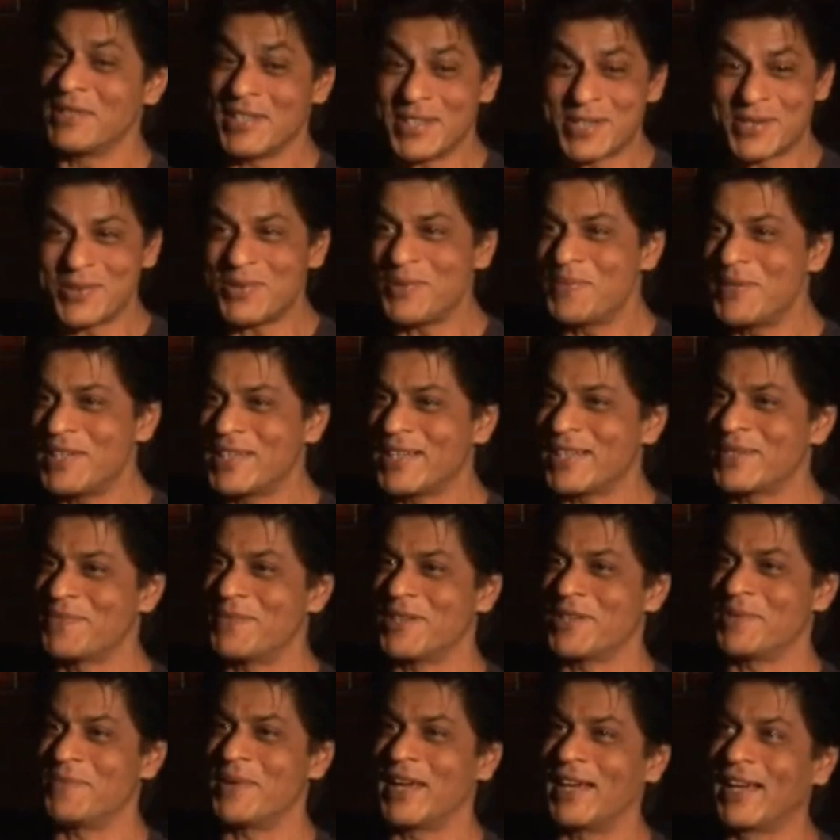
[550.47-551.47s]
He just told me 6
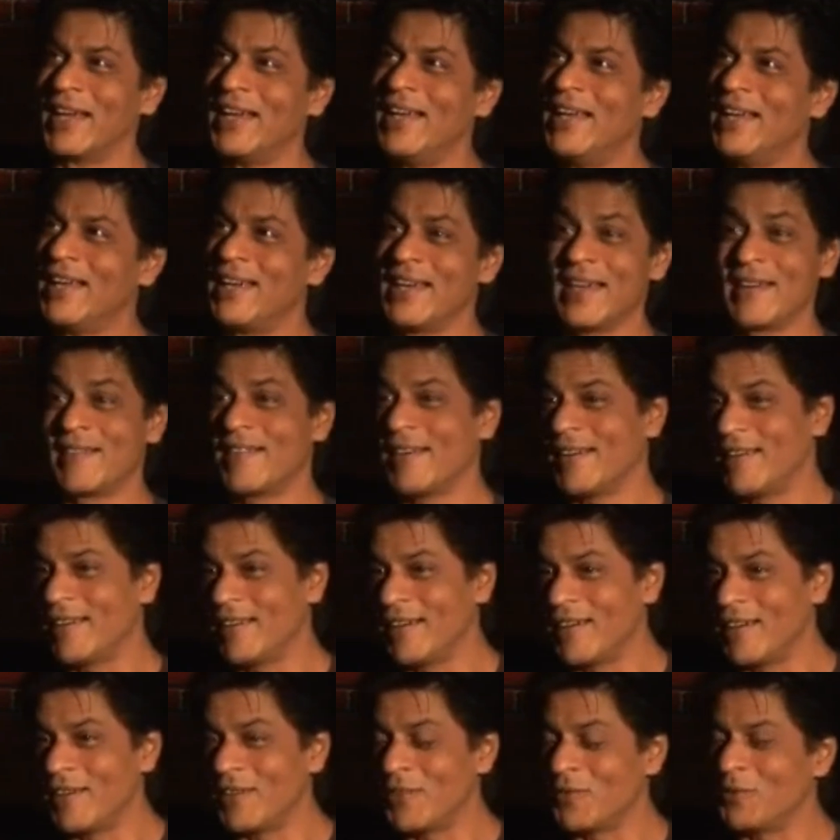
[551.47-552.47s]
months back. He had read in
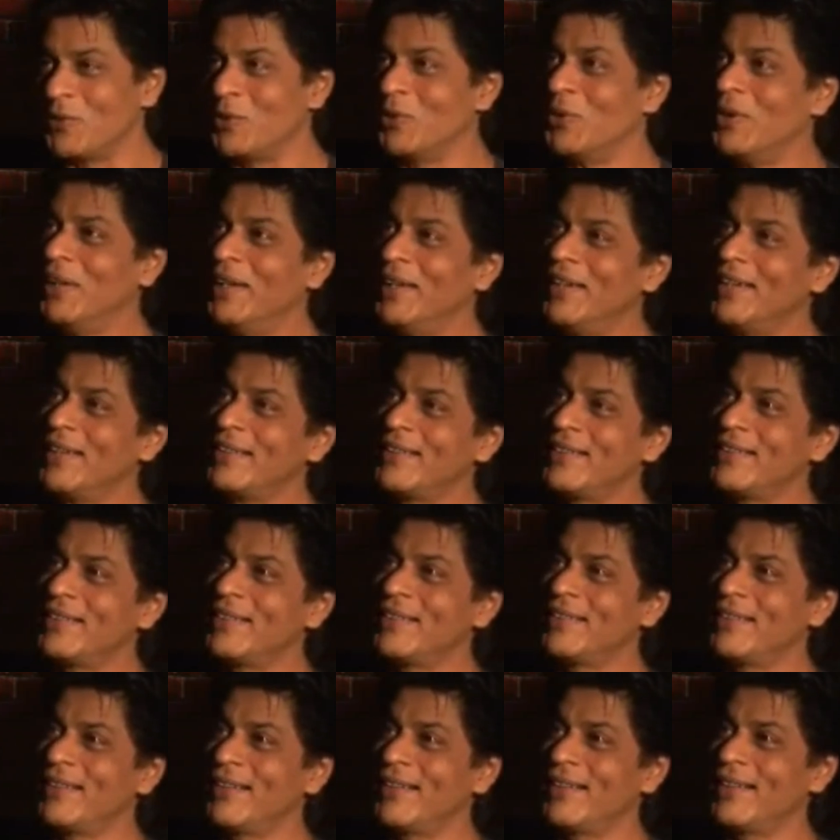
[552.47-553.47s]
an interview. So
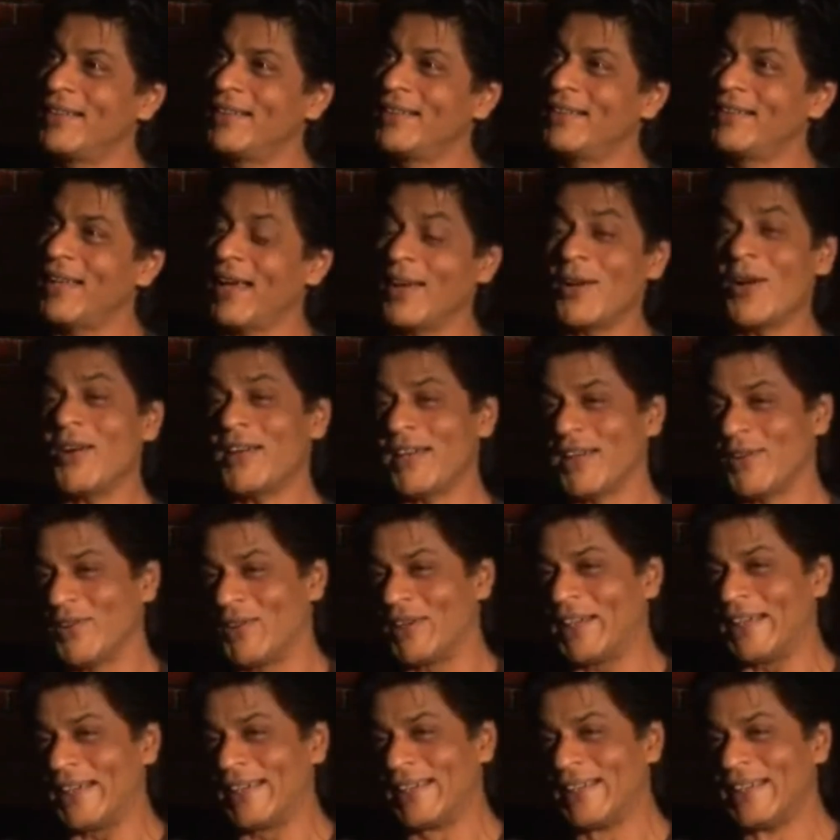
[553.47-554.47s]
I got 10
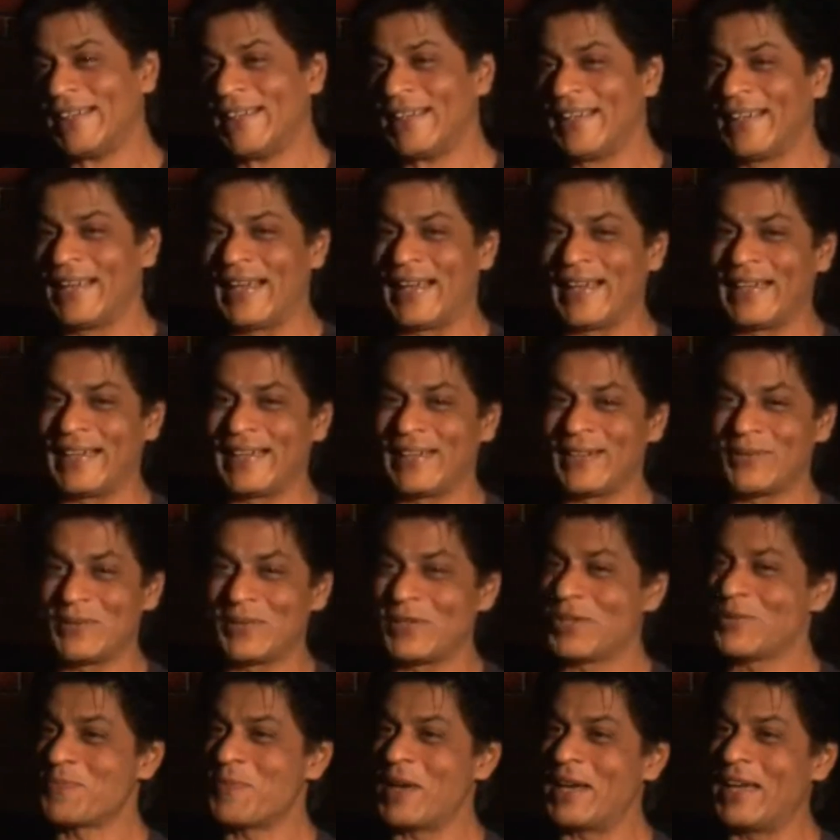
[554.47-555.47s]
on 10. And it
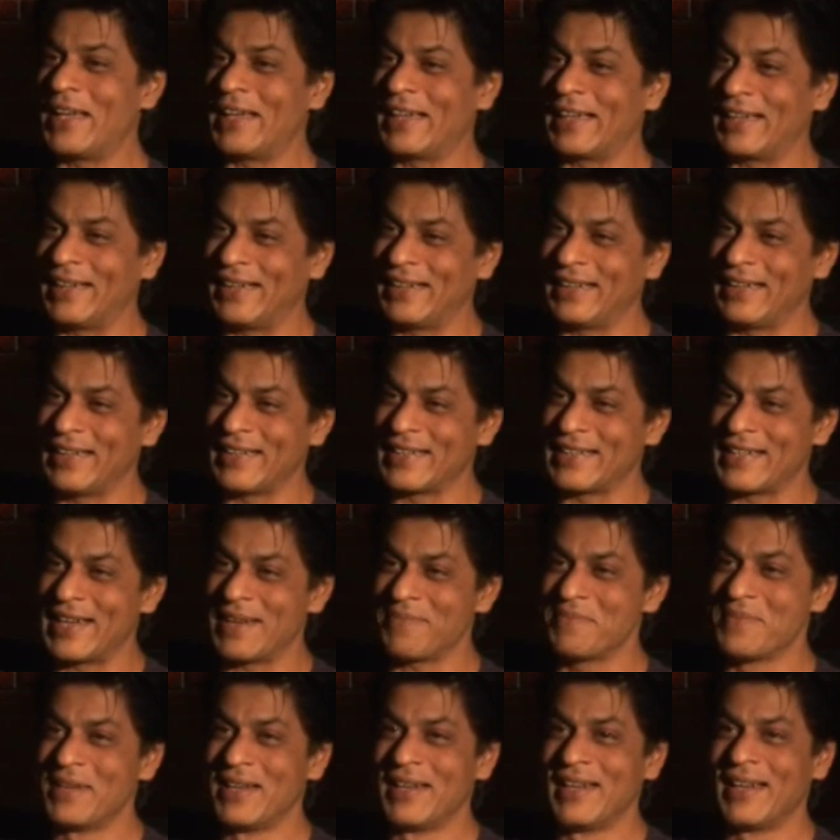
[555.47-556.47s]
was a spelling
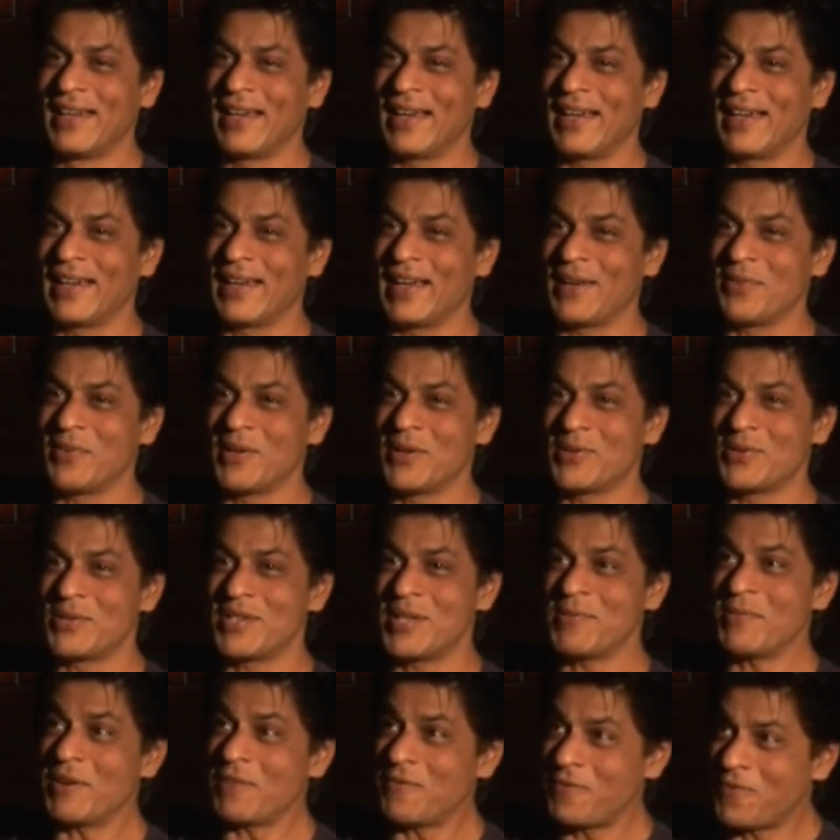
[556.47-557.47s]
exam. And I went to
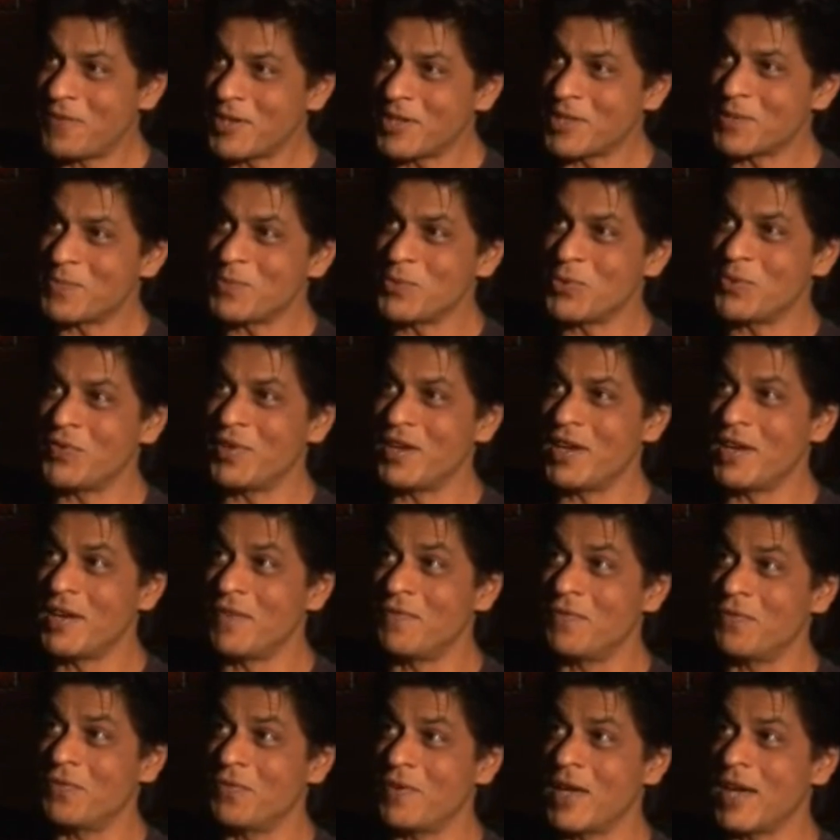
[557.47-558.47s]
see my first movie
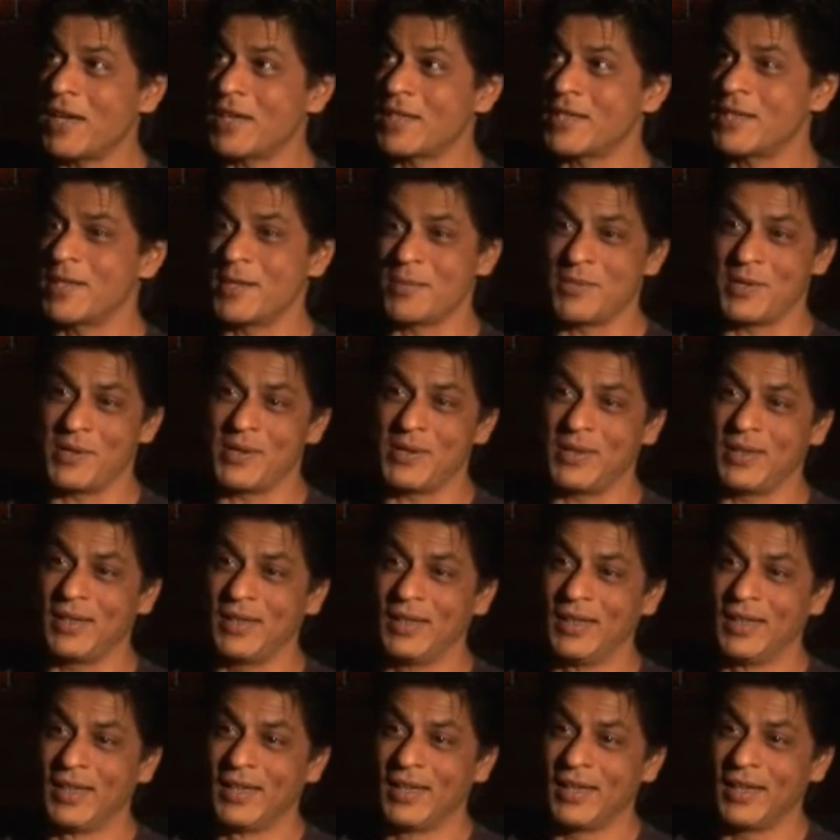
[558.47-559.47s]
in Vivek Cinema Hall
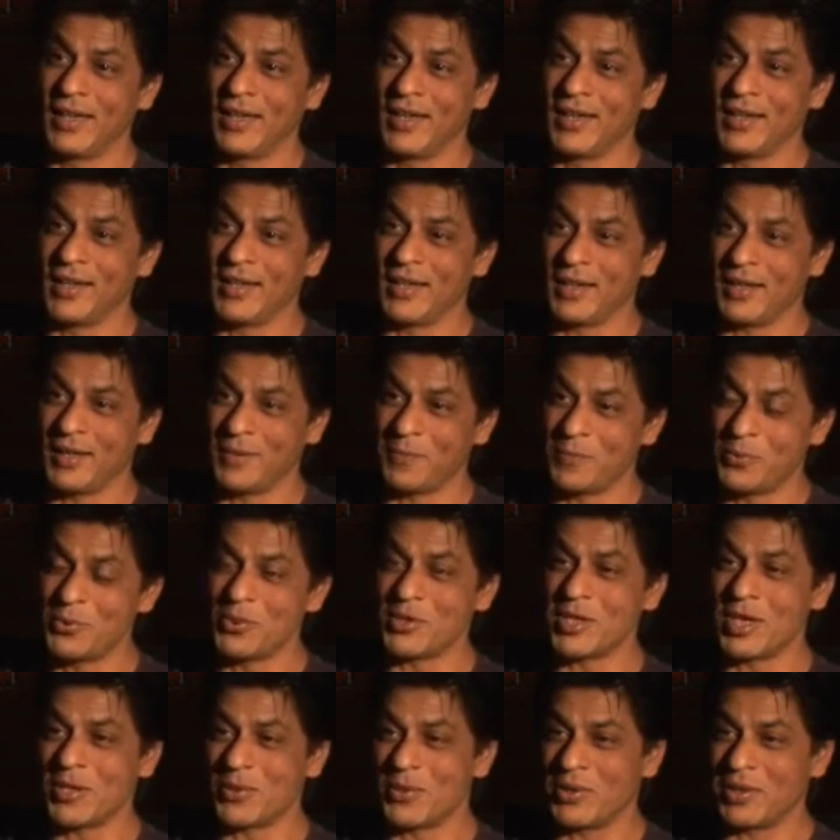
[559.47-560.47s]
in
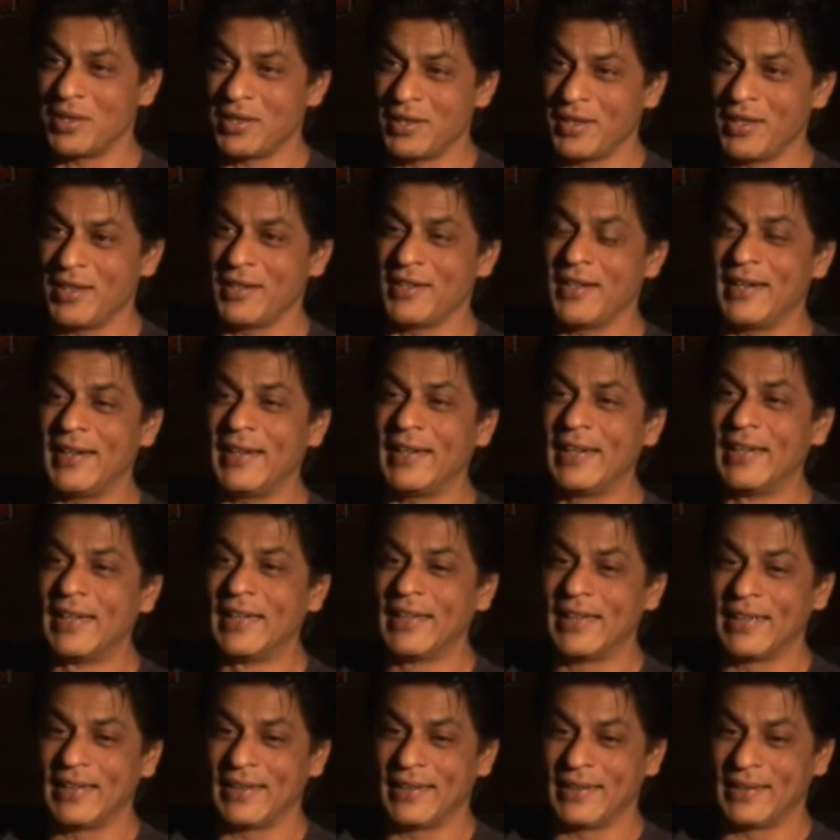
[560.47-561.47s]
Pusa Road near Delhi,
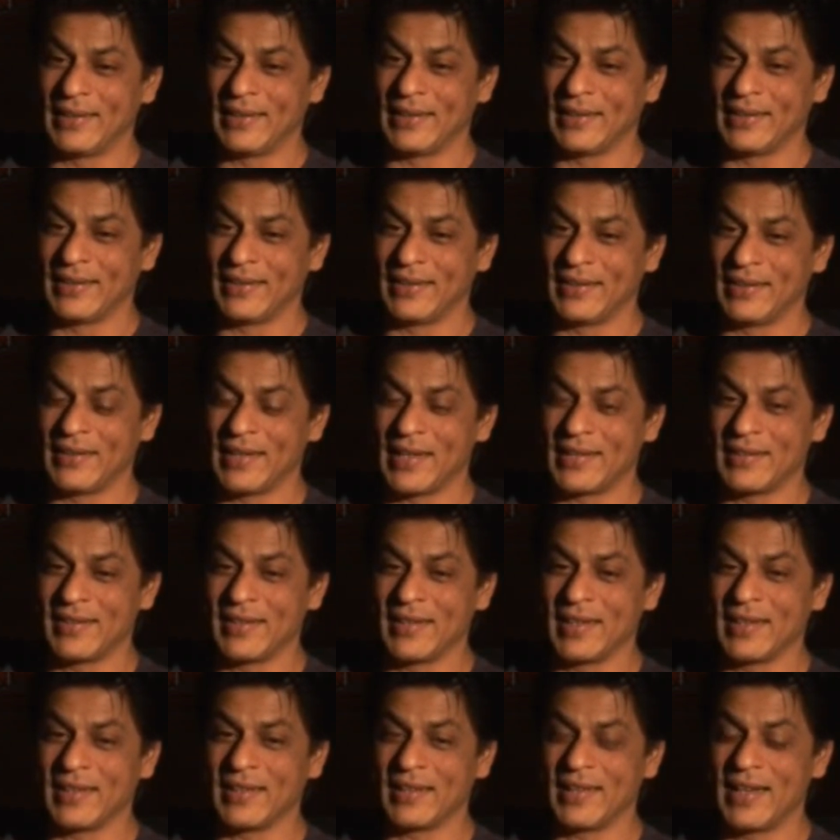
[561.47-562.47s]

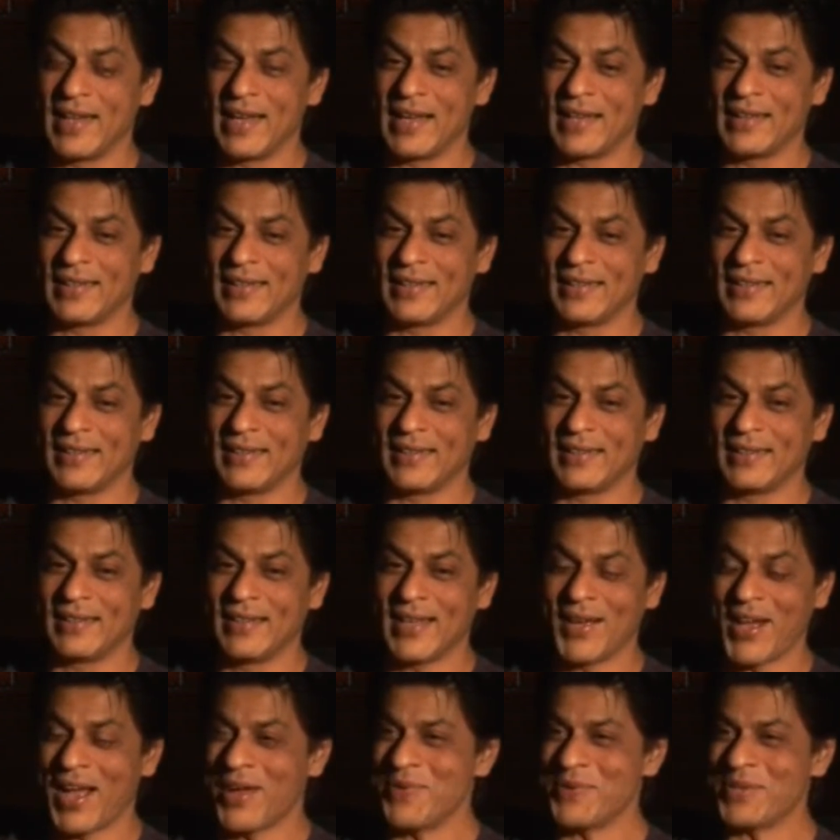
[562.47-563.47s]
Rajdhan Nagar. And
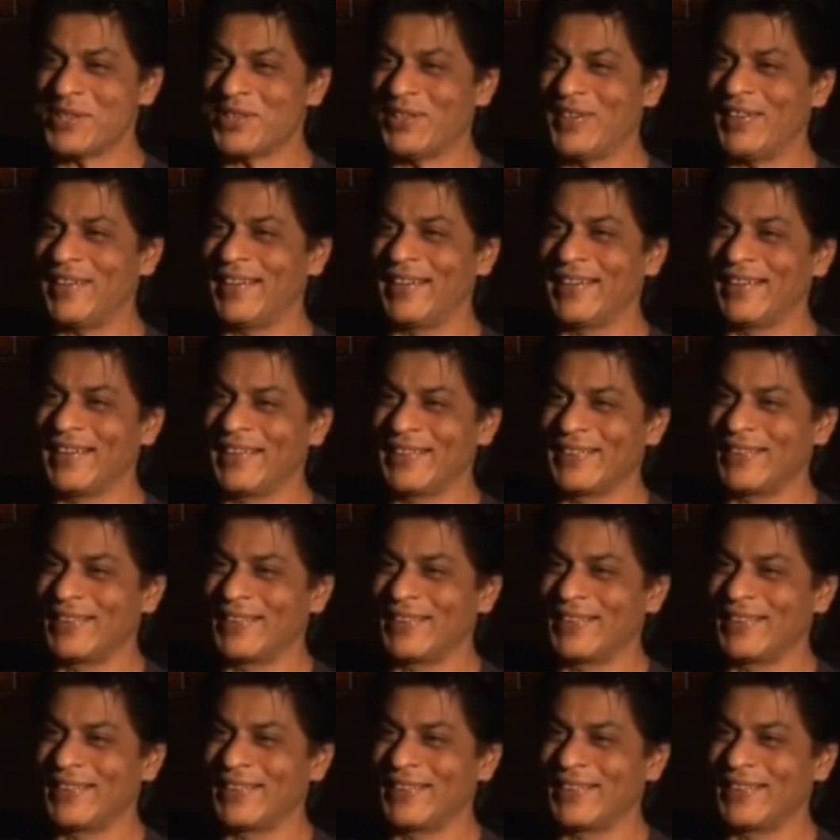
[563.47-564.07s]
I was thrilled.